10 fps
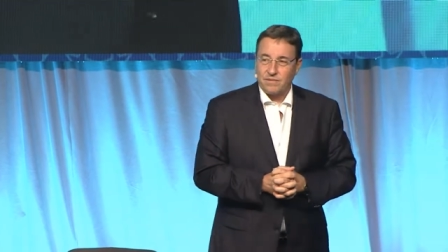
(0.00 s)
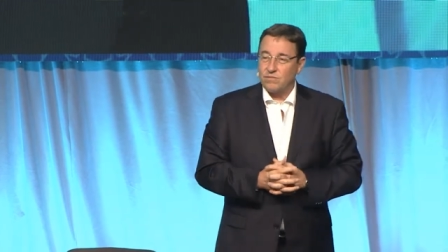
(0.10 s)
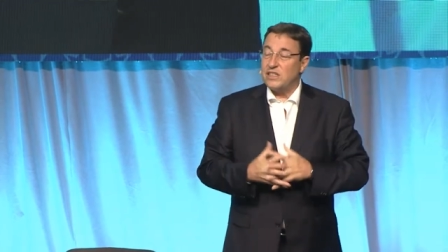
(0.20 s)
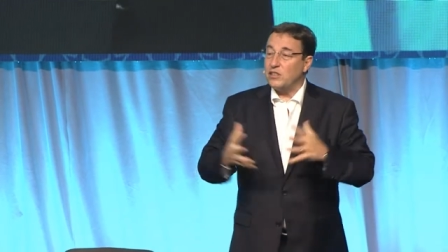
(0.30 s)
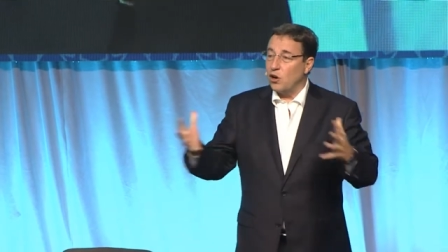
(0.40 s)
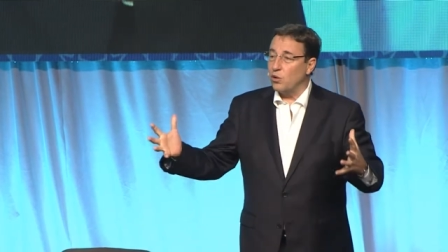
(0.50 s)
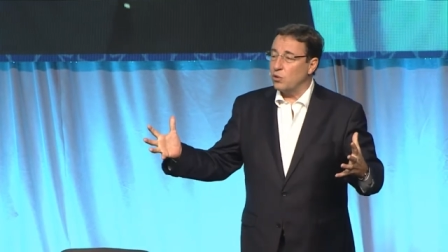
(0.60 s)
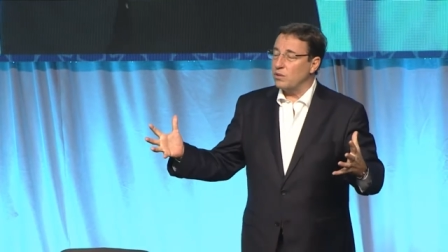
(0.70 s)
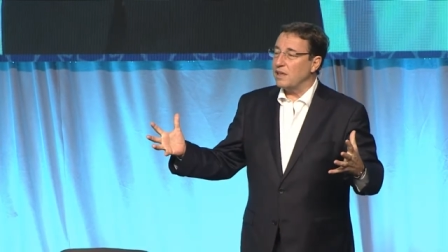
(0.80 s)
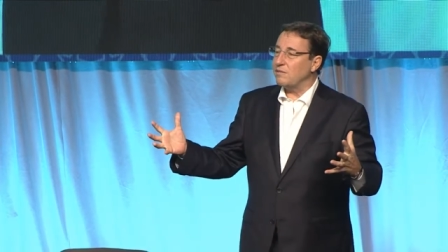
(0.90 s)
We
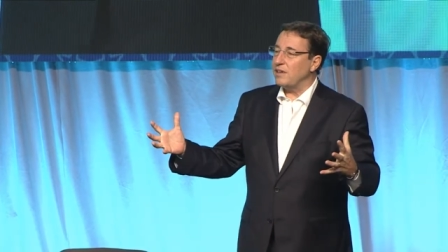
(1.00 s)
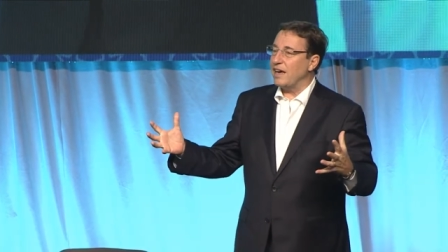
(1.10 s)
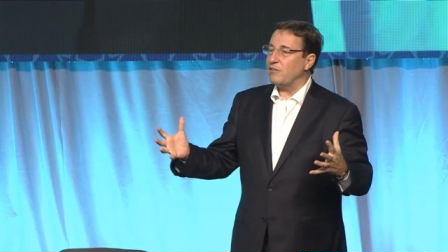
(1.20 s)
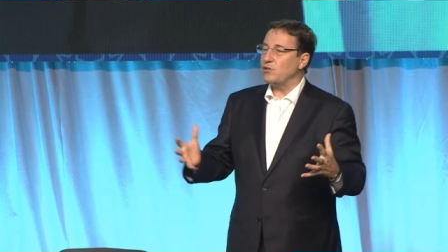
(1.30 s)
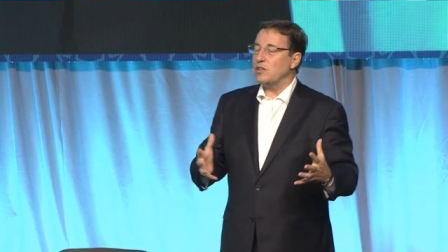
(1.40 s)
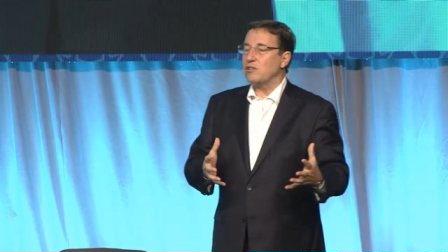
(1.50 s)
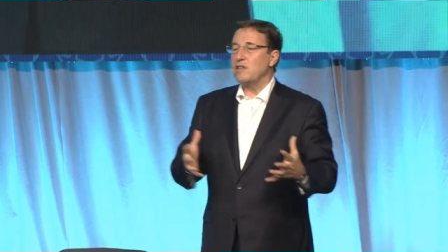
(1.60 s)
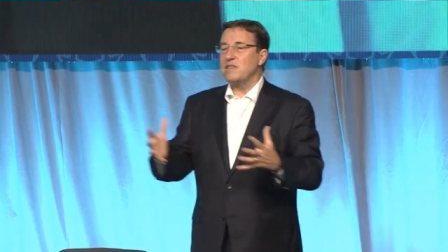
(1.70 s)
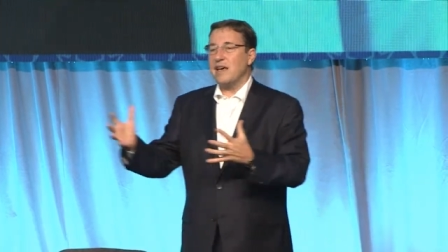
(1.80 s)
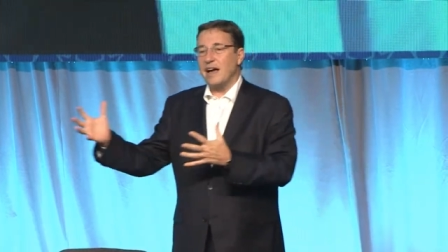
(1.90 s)
know that we have to
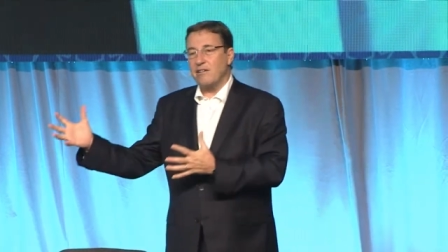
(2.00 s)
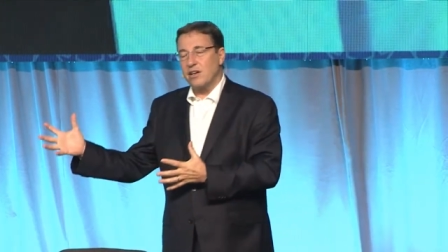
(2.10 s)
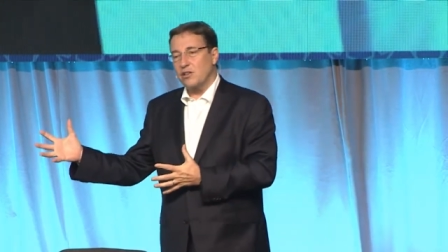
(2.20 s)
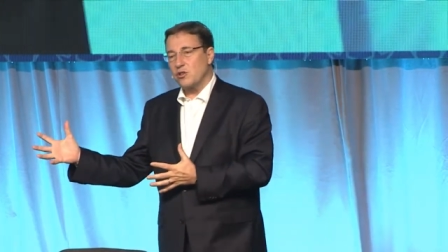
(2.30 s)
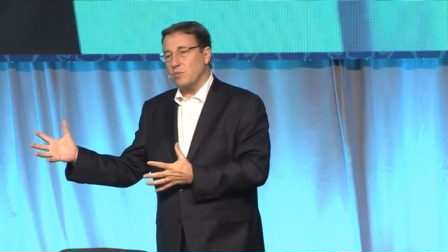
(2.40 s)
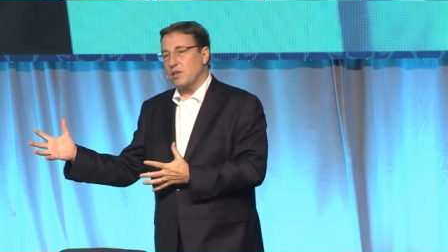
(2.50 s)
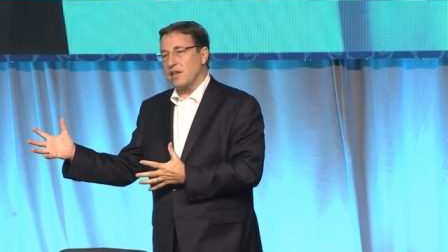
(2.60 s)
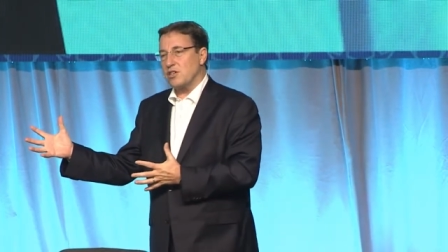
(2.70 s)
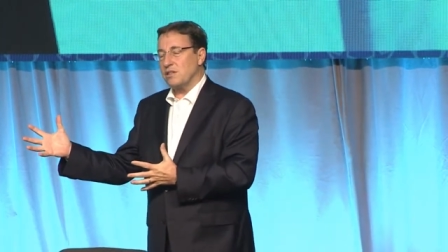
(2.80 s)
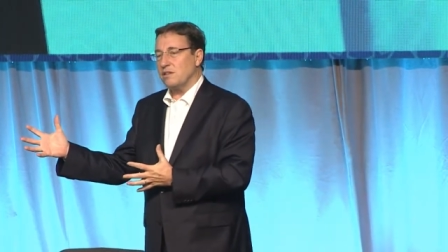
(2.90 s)
increase agricultural
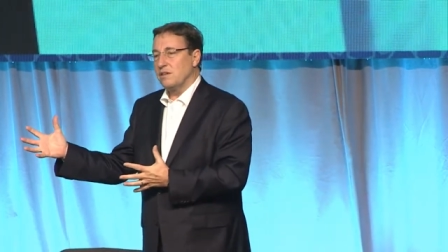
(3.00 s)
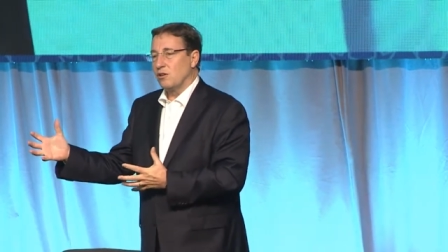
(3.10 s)
production,